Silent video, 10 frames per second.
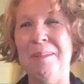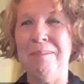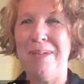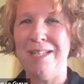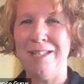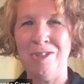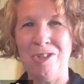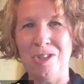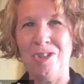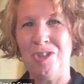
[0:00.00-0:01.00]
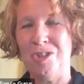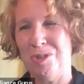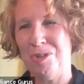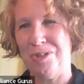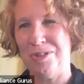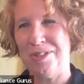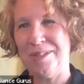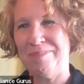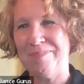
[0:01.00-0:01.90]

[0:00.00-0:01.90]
miniature schnoodles,